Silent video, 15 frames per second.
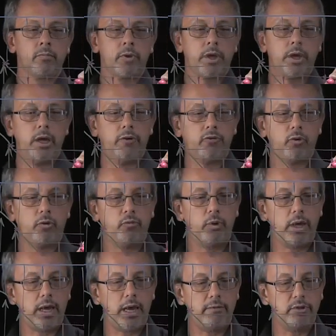okay, so if
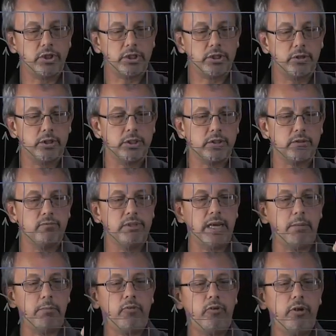we have a series of
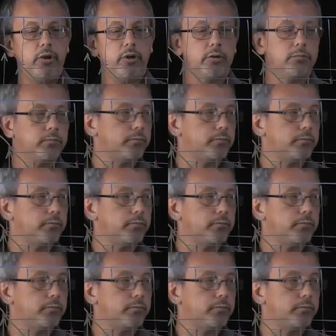depths here,